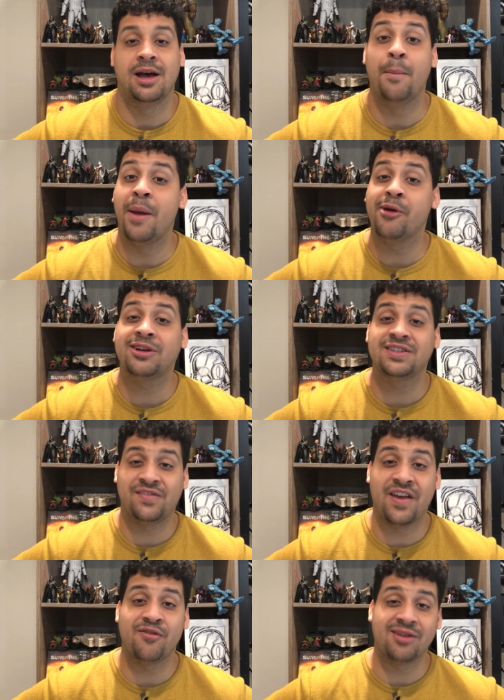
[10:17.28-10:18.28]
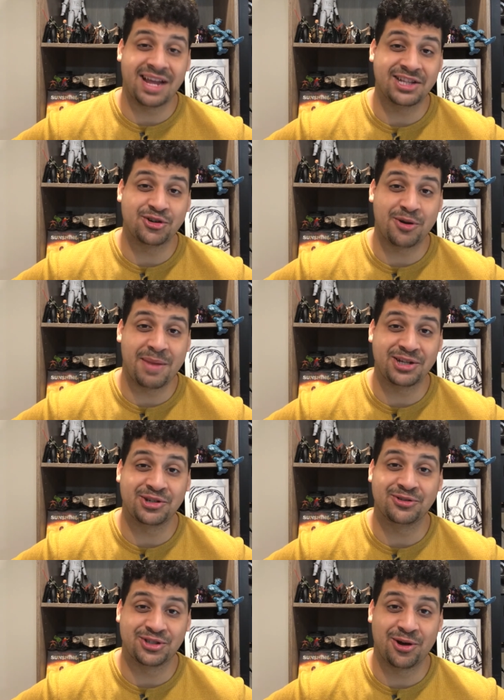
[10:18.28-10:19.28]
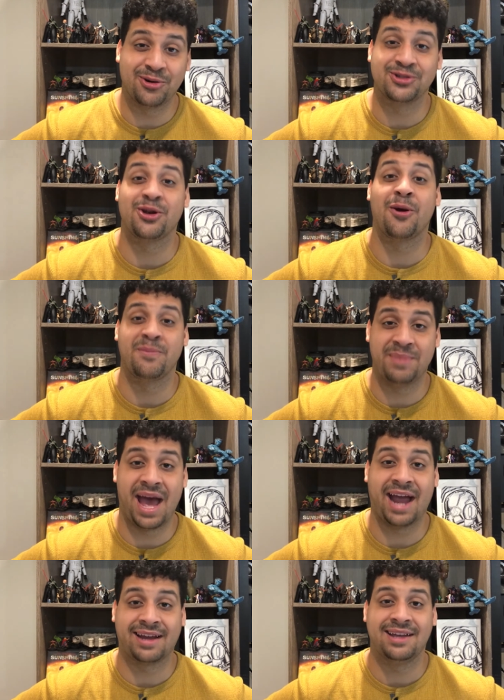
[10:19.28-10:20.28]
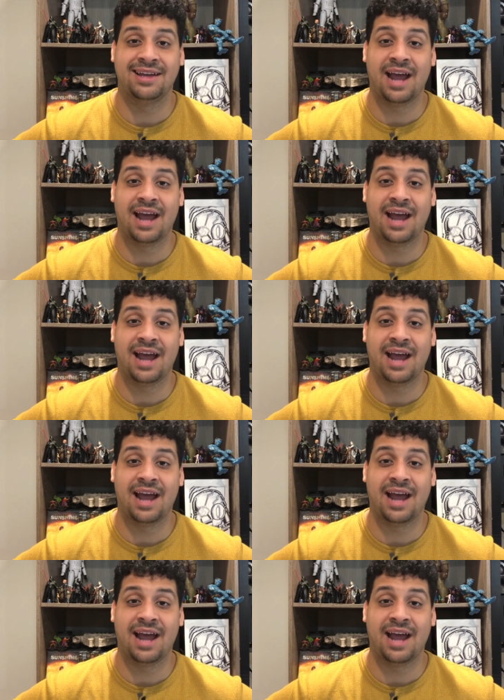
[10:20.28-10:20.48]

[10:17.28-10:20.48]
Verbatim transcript: America's favorite interdimensional stoners are back.